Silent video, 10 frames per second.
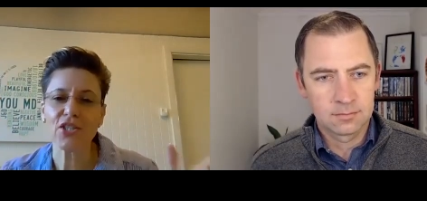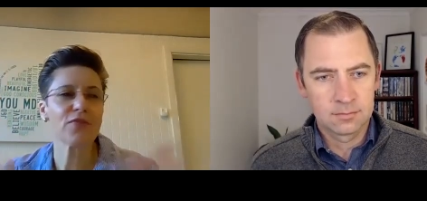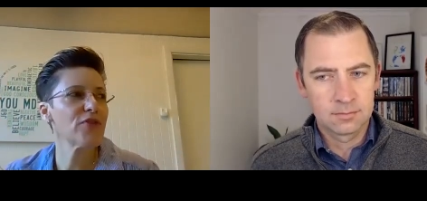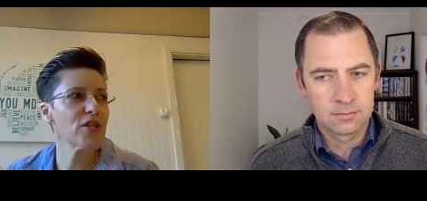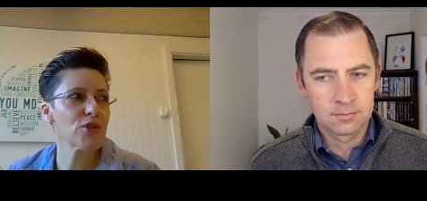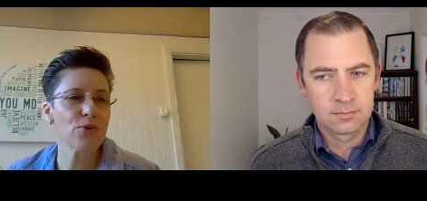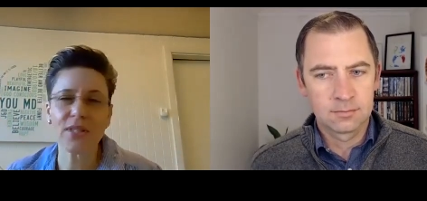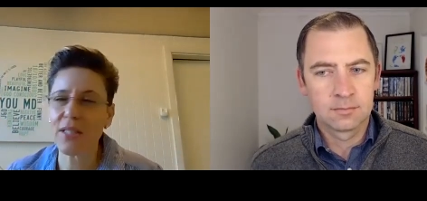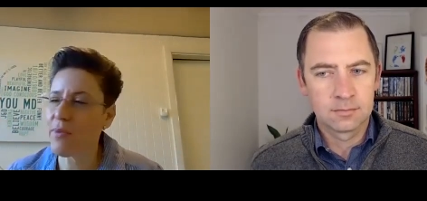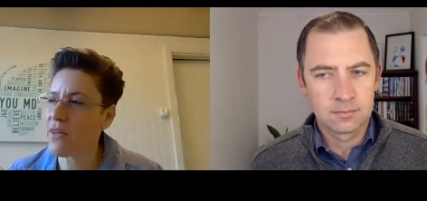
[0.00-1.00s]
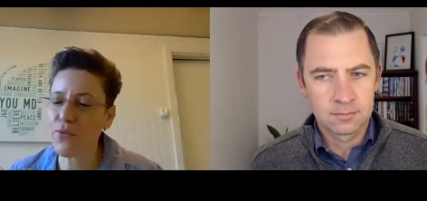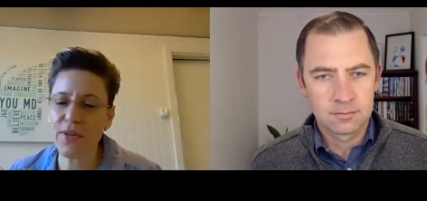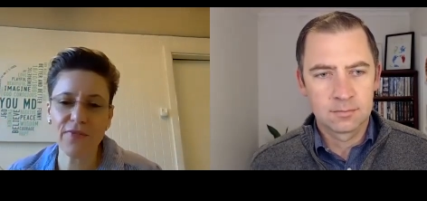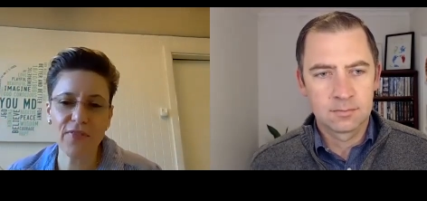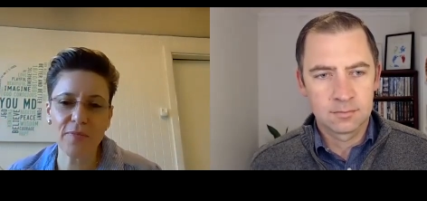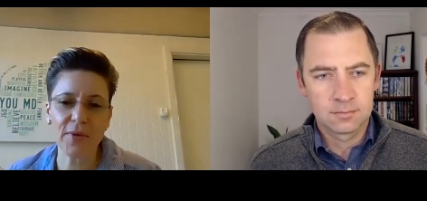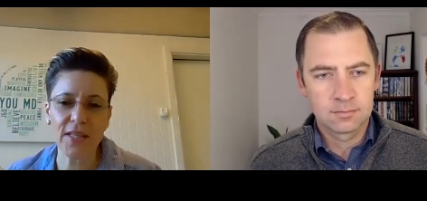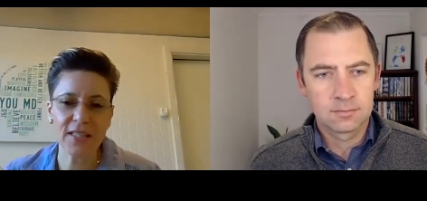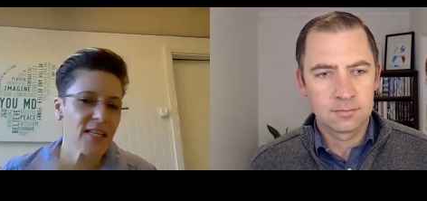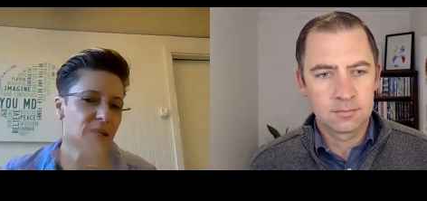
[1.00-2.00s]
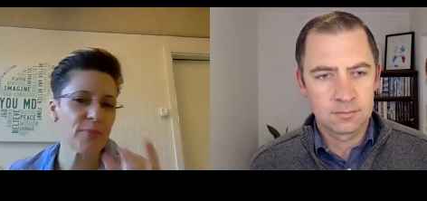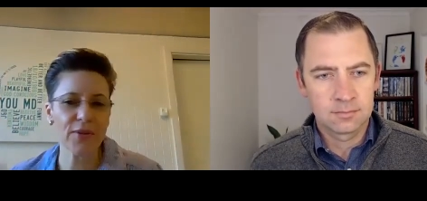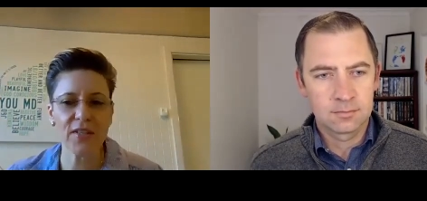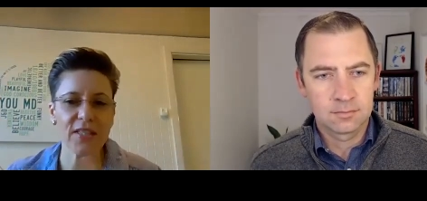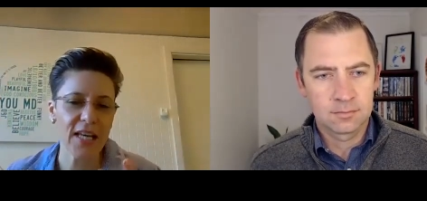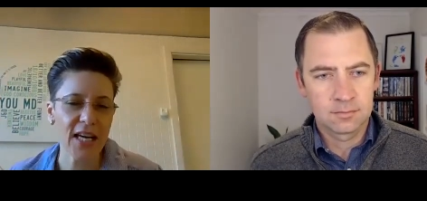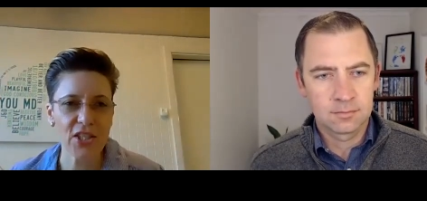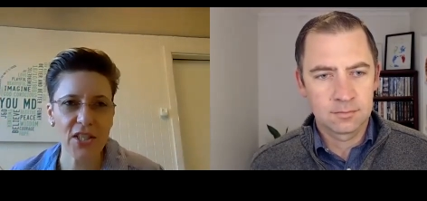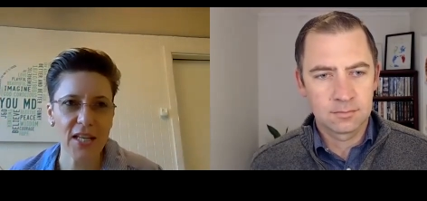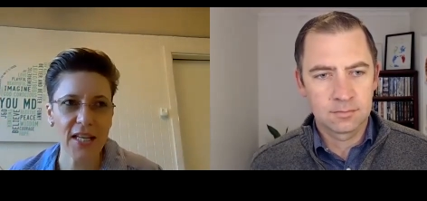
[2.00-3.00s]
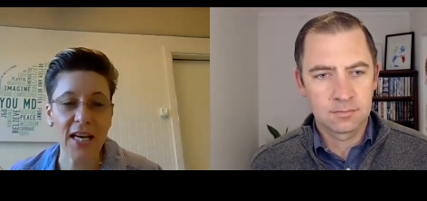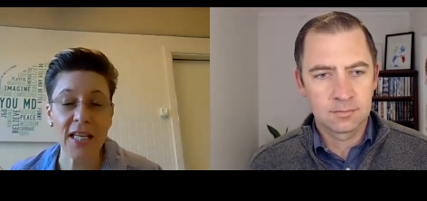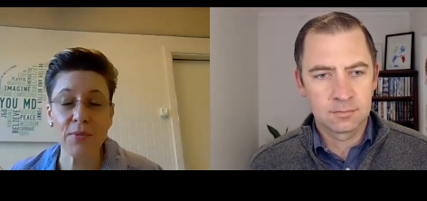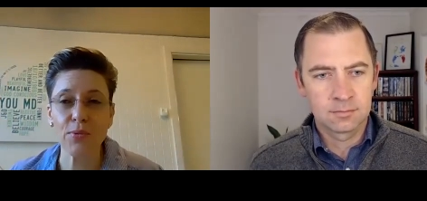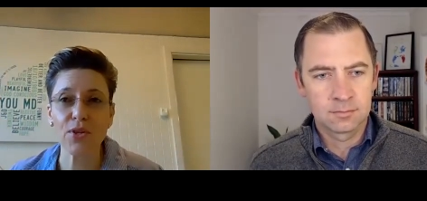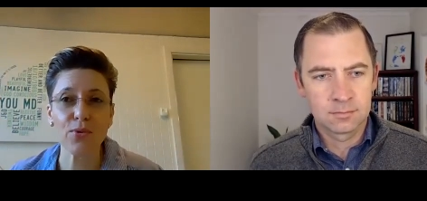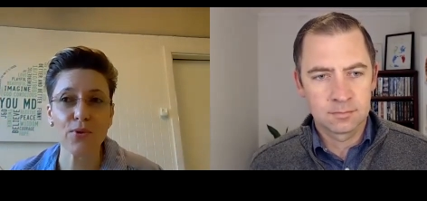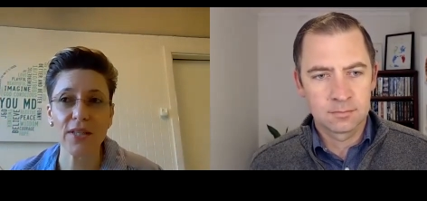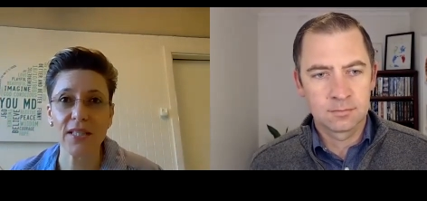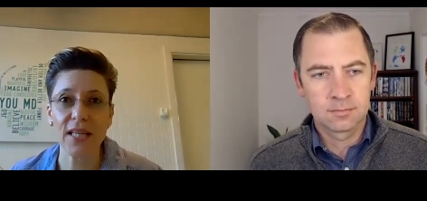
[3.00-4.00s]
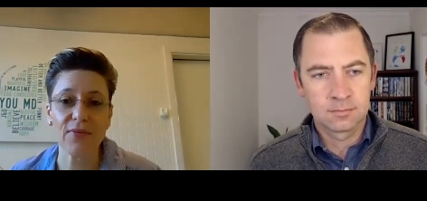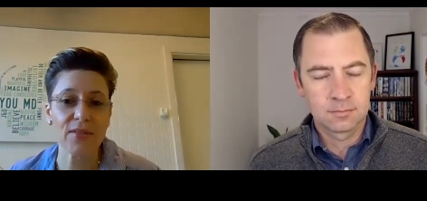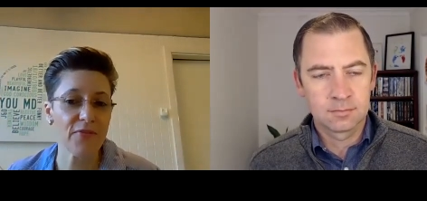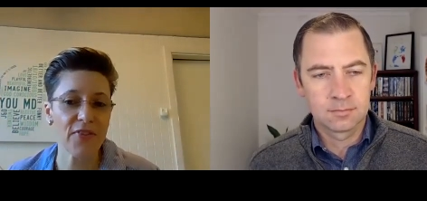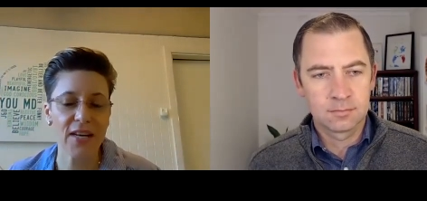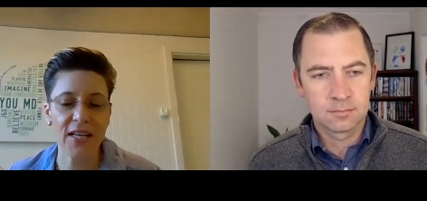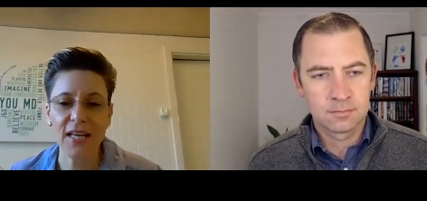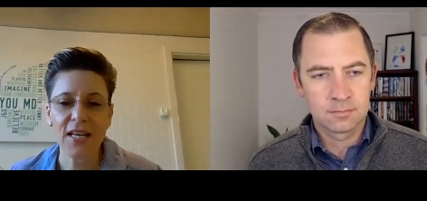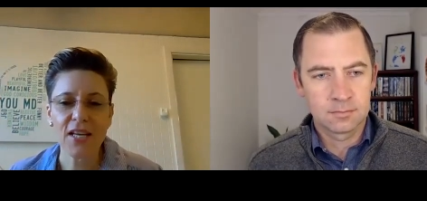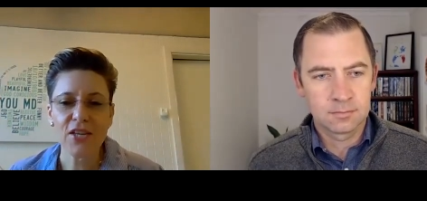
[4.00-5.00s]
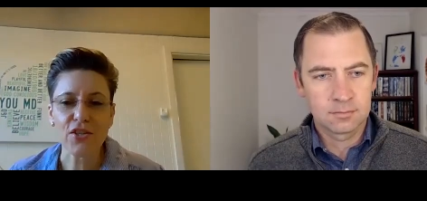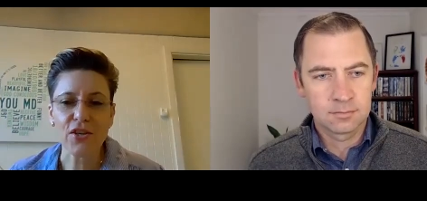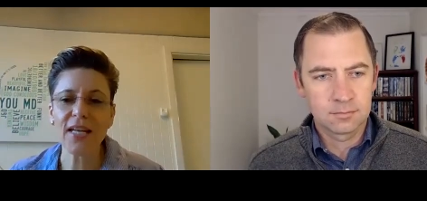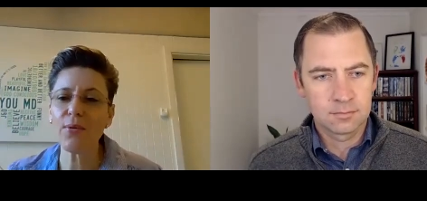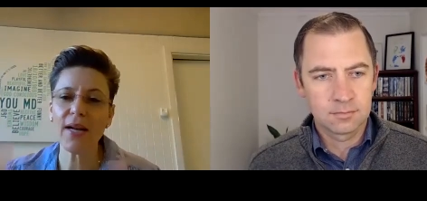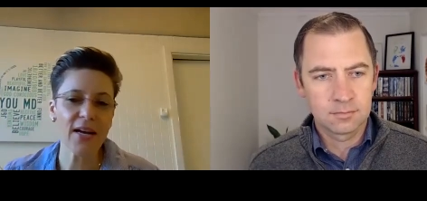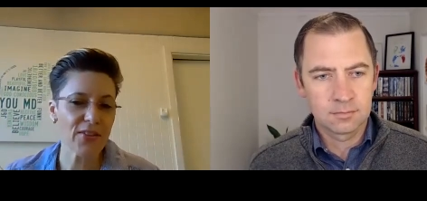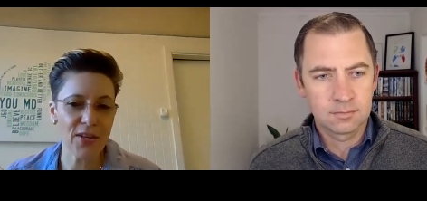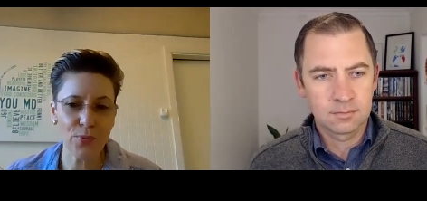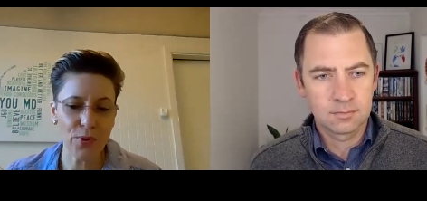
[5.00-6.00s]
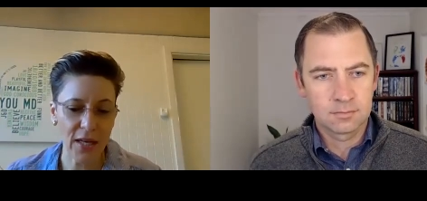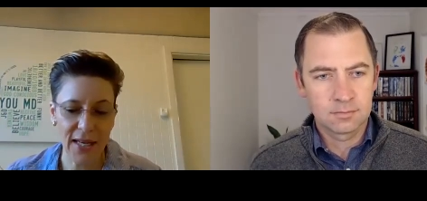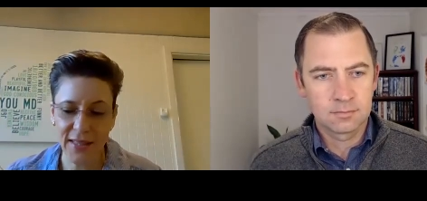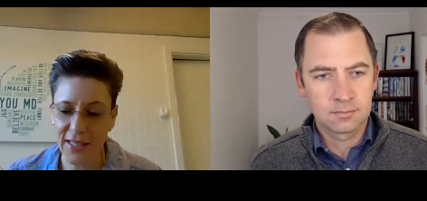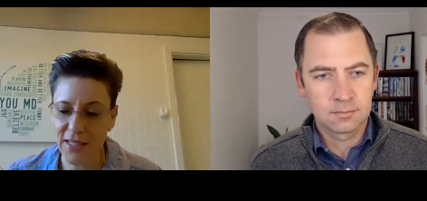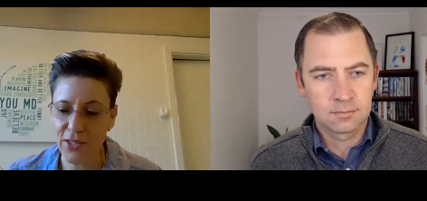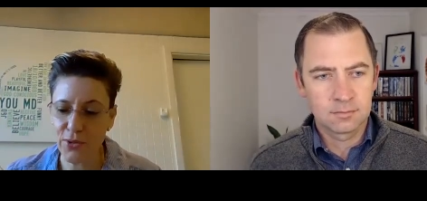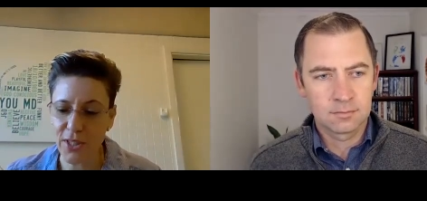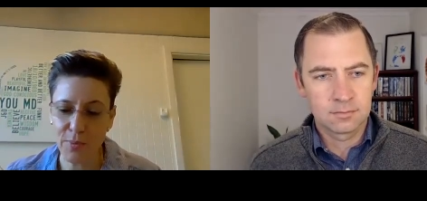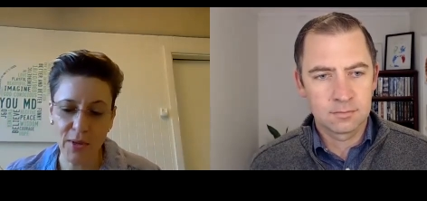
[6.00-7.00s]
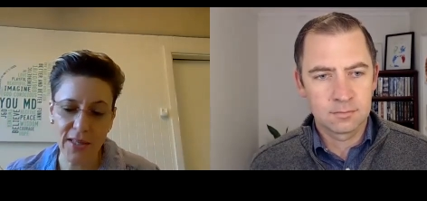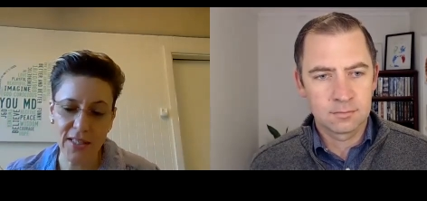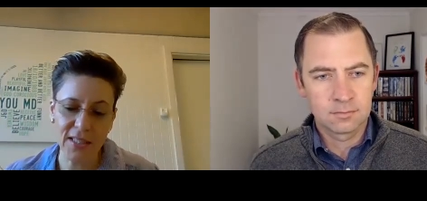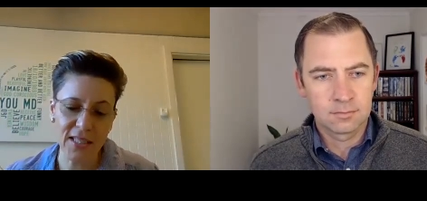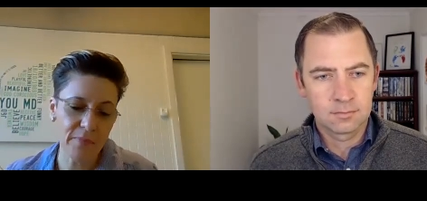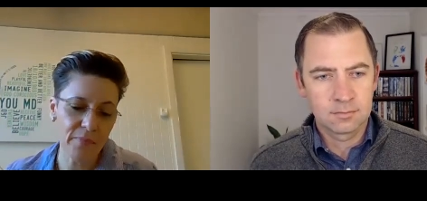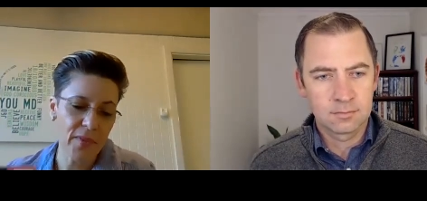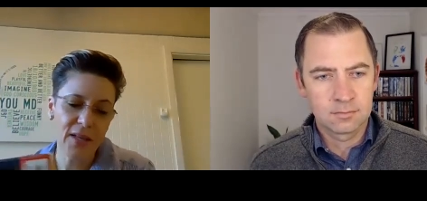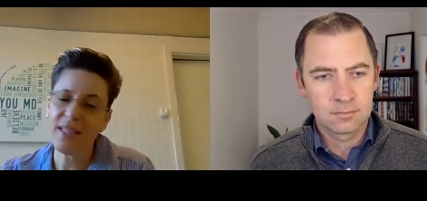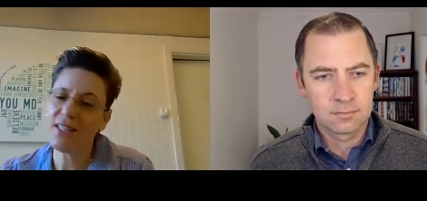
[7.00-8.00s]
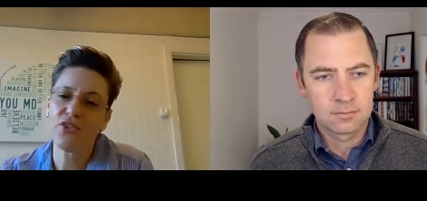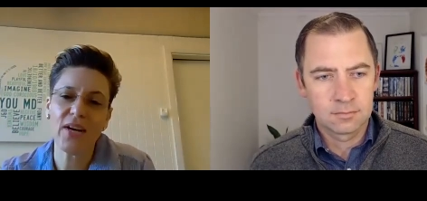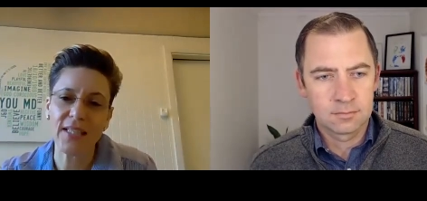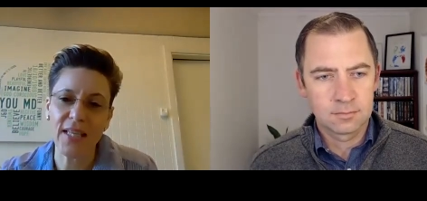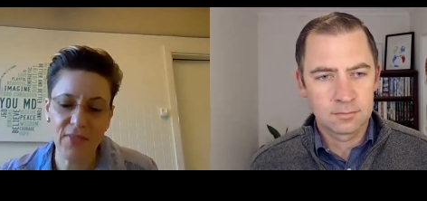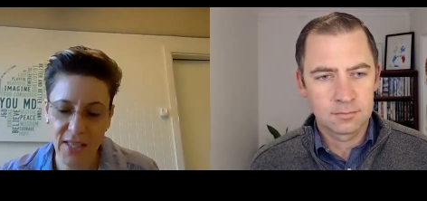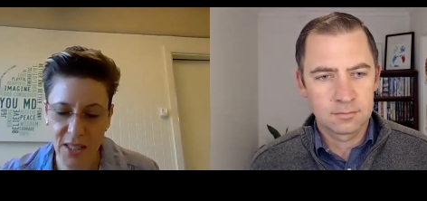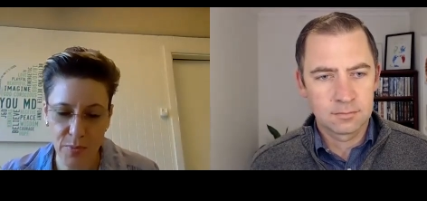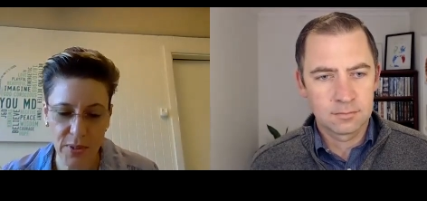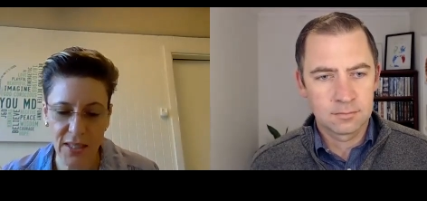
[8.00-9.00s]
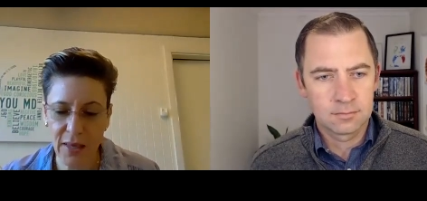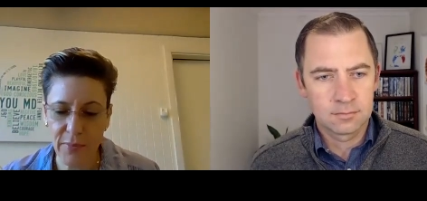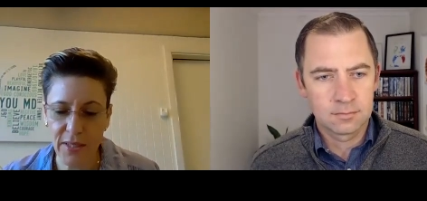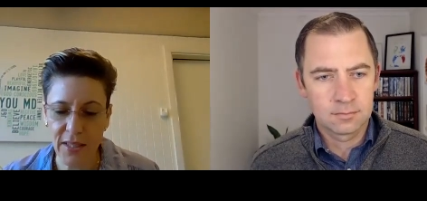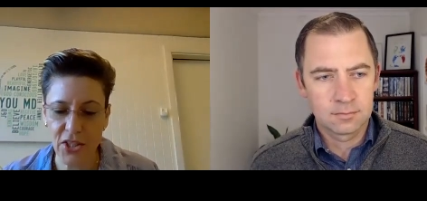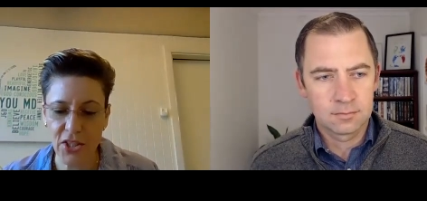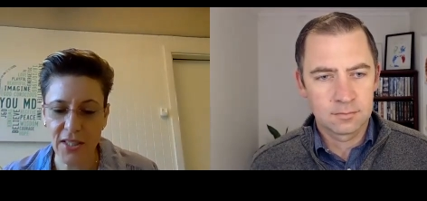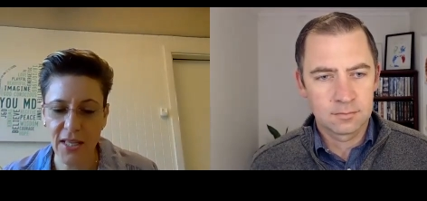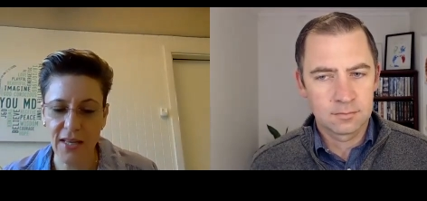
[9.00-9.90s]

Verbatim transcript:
Speaker 1: Just a free talk. It's about 45 minutes. Take a bit of interaction and engagement with the audience. Have some fun. So anyone out there would like that to inspire their team? It's great. Have a guest speaker come in and just